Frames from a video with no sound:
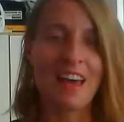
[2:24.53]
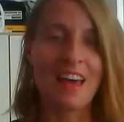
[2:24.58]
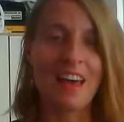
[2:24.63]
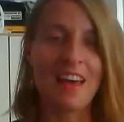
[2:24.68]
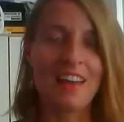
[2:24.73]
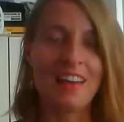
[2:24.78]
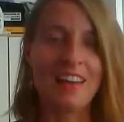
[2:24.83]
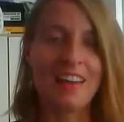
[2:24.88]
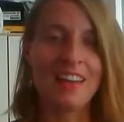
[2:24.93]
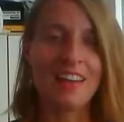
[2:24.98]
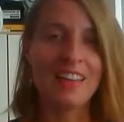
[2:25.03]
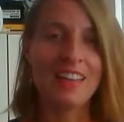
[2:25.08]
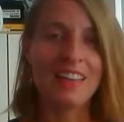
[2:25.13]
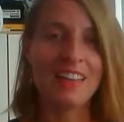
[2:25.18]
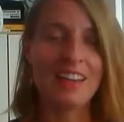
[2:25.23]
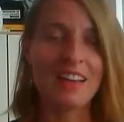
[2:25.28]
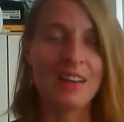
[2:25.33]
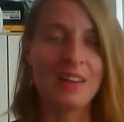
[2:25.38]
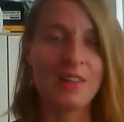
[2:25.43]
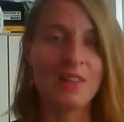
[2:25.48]
And in
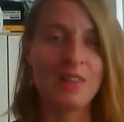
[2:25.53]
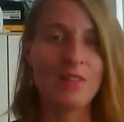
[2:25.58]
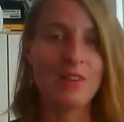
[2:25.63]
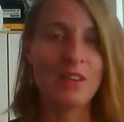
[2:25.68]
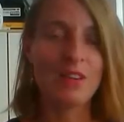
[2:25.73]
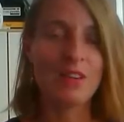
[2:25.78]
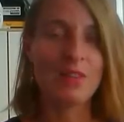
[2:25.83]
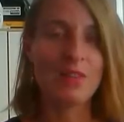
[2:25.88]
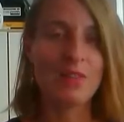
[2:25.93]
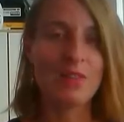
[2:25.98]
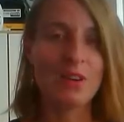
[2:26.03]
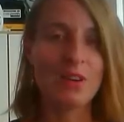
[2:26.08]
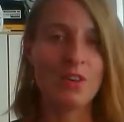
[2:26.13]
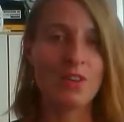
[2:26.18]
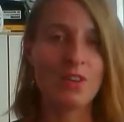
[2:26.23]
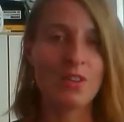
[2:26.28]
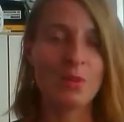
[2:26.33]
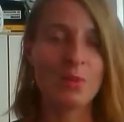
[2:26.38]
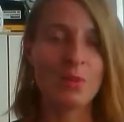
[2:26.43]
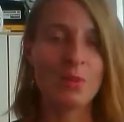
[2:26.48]
that very
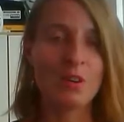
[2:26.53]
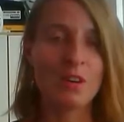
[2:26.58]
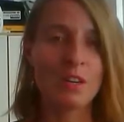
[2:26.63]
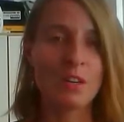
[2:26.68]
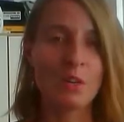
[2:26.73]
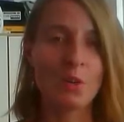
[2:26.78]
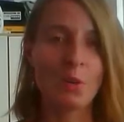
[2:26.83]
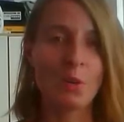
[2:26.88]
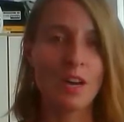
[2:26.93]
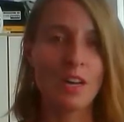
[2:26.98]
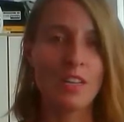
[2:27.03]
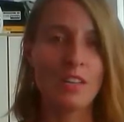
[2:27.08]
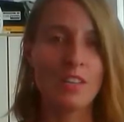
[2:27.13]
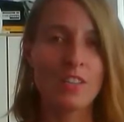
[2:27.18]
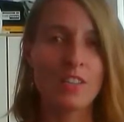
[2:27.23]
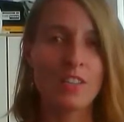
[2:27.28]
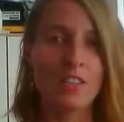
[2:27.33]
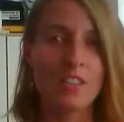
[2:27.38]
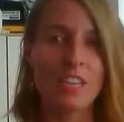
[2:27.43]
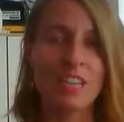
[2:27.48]
vulnerable and quiet
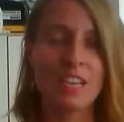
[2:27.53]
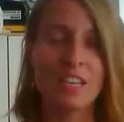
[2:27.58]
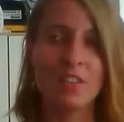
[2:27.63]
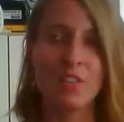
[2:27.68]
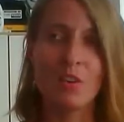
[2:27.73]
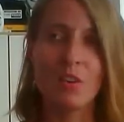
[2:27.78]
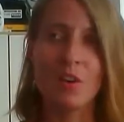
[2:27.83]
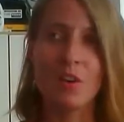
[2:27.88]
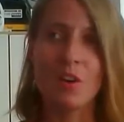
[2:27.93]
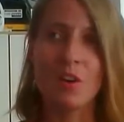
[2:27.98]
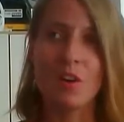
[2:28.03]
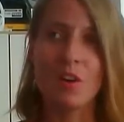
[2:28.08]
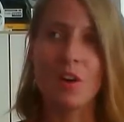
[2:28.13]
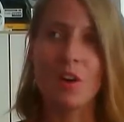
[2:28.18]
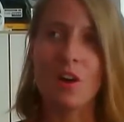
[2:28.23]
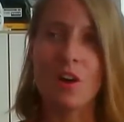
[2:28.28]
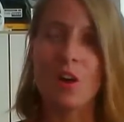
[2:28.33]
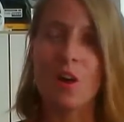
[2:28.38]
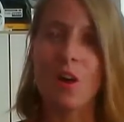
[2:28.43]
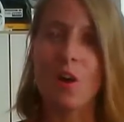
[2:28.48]
state,
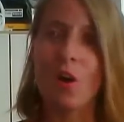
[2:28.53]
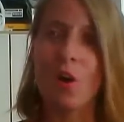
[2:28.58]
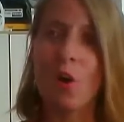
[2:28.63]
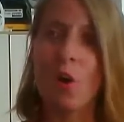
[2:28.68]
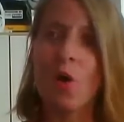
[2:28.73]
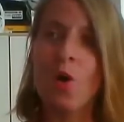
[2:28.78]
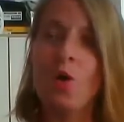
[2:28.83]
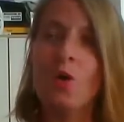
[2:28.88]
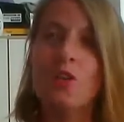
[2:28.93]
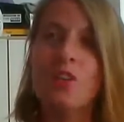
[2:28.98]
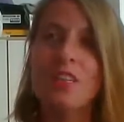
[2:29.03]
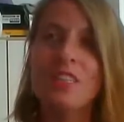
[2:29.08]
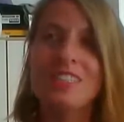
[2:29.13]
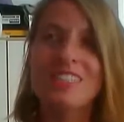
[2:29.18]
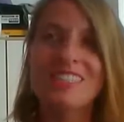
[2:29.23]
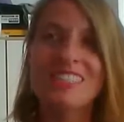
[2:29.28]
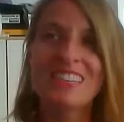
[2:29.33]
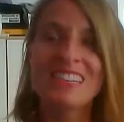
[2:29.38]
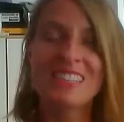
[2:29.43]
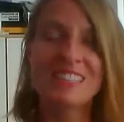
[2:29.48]
all
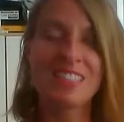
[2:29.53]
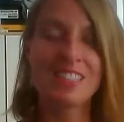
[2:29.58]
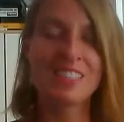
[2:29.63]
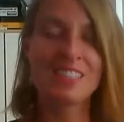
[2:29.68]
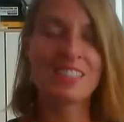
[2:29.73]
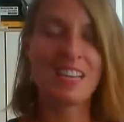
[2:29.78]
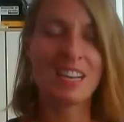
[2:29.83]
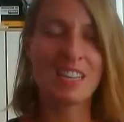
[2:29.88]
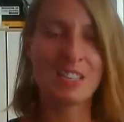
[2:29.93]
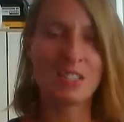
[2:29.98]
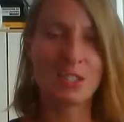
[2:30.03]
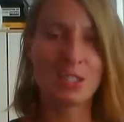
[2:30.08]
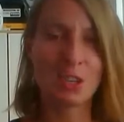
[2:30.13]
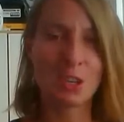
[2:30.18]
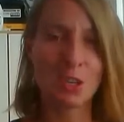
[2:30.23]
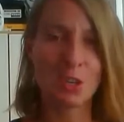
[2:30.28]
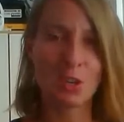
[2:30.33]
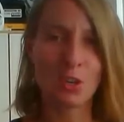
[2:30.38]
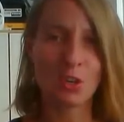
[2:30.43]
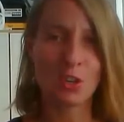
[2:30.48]
these things inside this
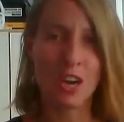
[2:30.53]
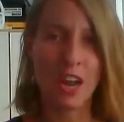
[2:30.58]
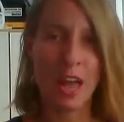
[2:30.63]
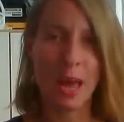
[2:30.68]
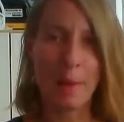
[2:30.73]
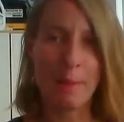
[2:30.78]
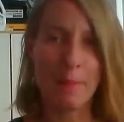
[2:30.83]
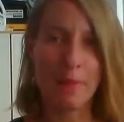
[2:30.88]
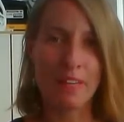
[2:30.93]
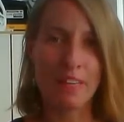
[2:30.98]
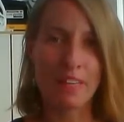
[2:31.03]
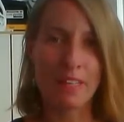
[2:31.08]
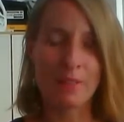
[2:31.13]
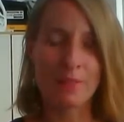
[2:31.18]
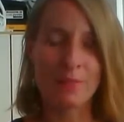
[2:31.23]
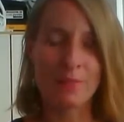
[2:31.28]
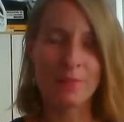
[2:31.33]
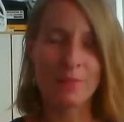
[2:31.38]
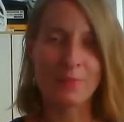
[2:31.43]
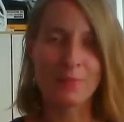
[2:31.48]
cocoon are happening.
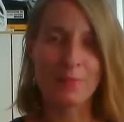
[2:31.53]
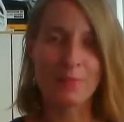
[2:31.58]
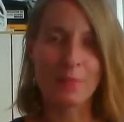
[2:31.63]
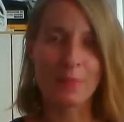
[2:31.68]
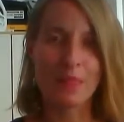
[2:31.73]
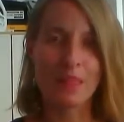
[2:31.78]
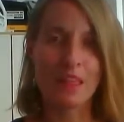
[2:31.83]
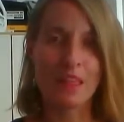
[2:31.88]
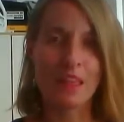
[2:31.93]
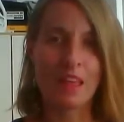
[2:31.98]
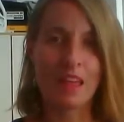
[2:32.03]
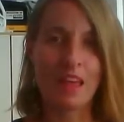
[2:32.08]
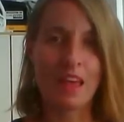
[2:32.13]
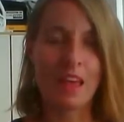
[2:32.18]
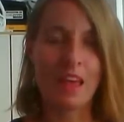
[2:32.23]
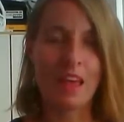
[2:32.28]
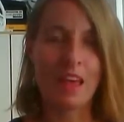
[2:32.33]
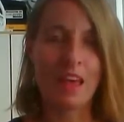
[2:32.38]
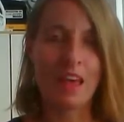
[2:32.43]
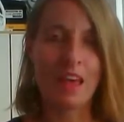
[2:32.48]

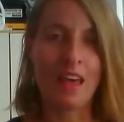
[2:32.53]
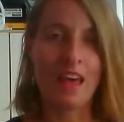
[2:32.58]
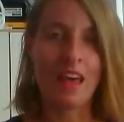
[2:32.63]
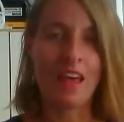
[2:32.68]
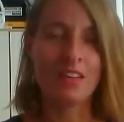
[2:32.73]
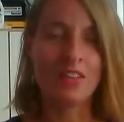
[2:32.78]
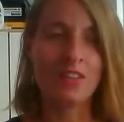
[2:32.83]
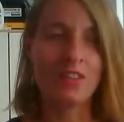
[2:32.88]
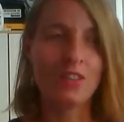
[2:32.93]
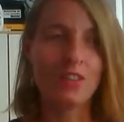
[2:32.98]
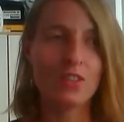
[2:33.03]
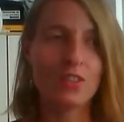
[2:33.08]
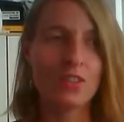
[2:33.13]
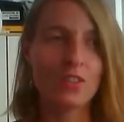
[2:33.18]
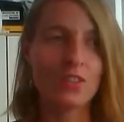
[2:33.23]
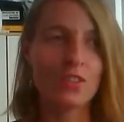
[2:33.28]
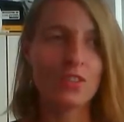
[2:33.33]
And